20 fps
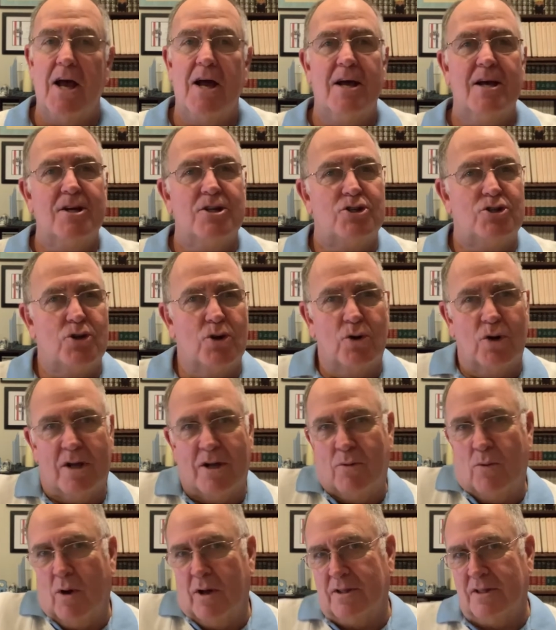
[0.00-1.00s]
Surely
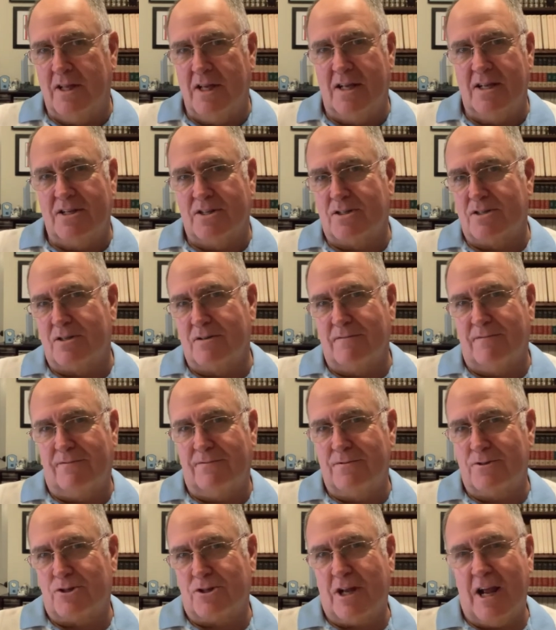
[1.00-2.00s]
what these
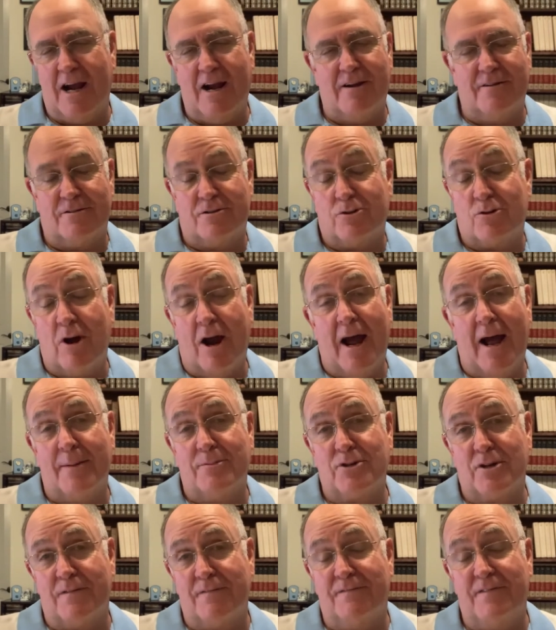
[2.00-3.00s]

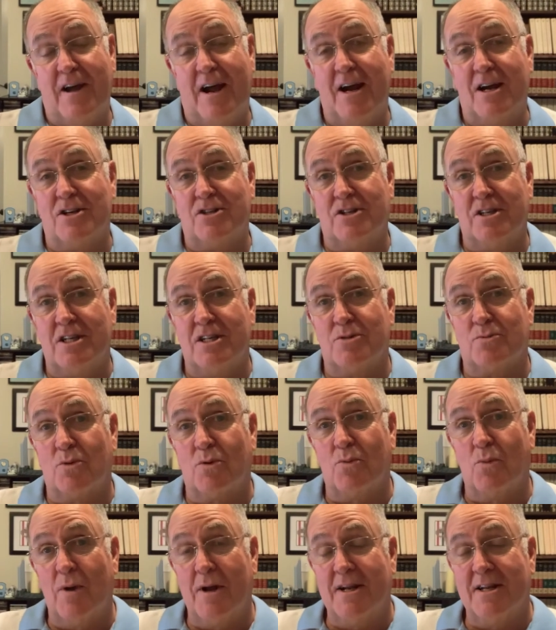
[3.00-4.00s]
scribes and Pharisees were
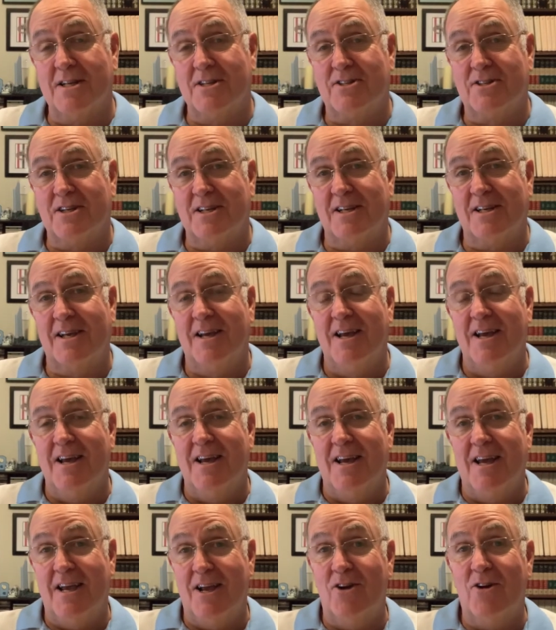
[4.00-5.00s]
witnessing
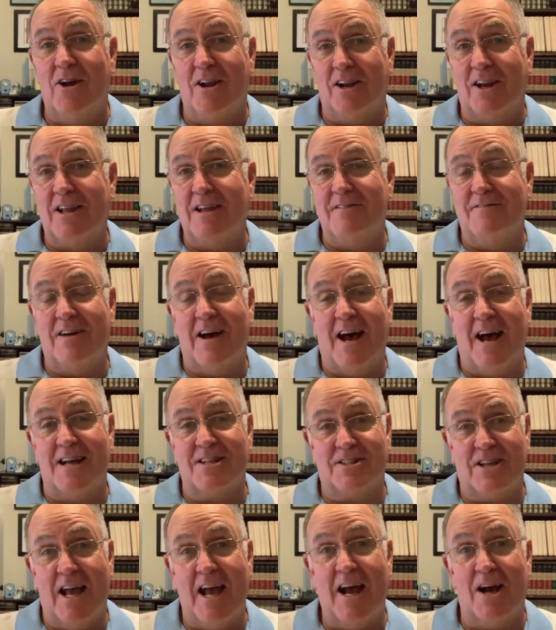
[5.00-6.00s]
here at
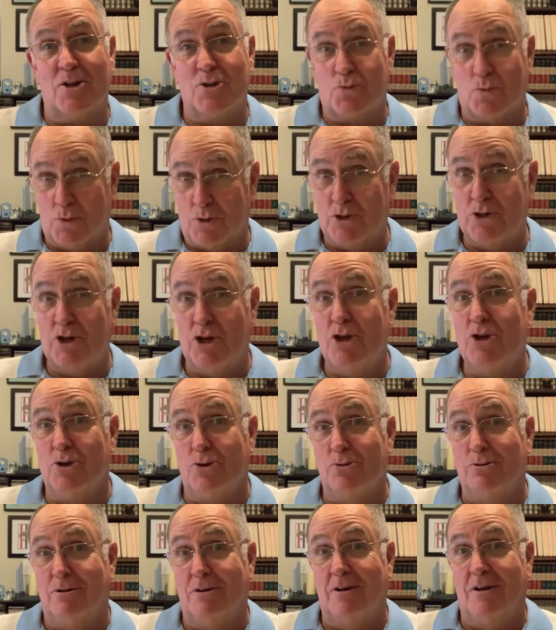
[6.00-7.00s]
Levi's house was new.
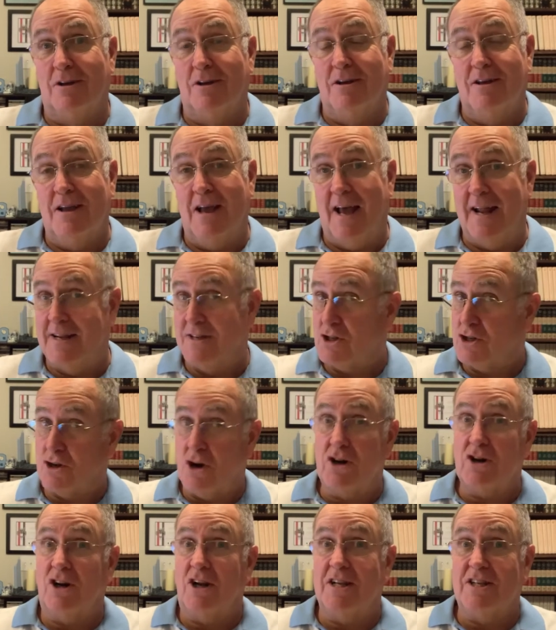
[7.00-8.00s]
It
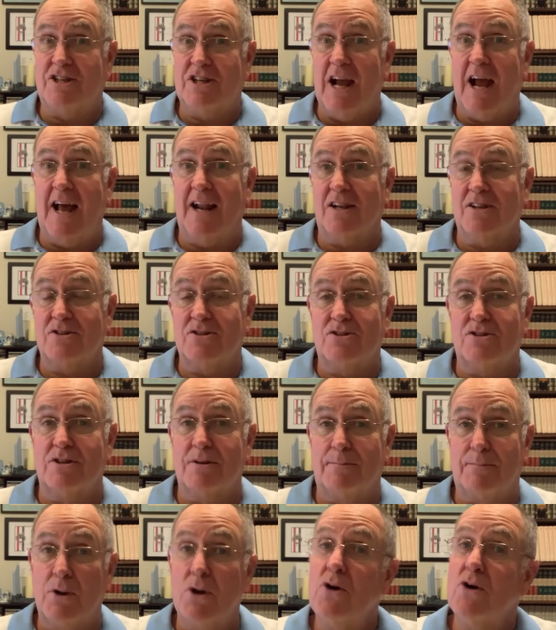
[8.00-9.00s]
certainly challenged the
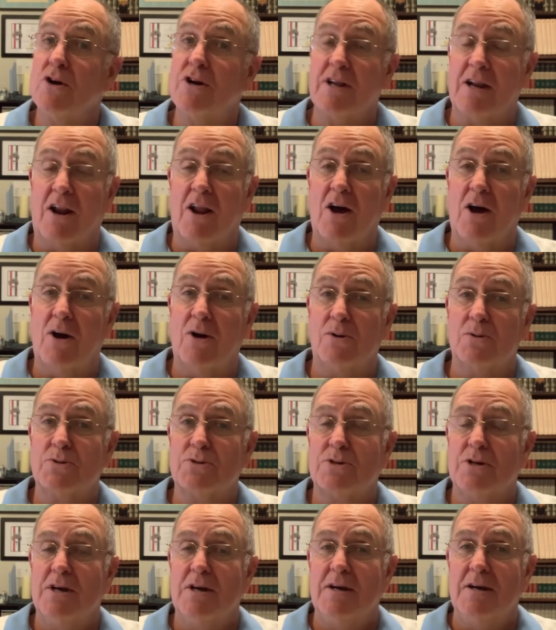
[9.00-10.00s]
purity
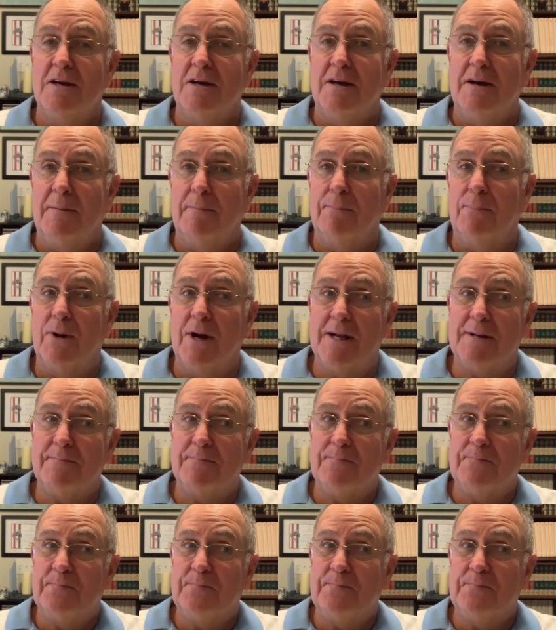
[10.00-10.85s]
laws. But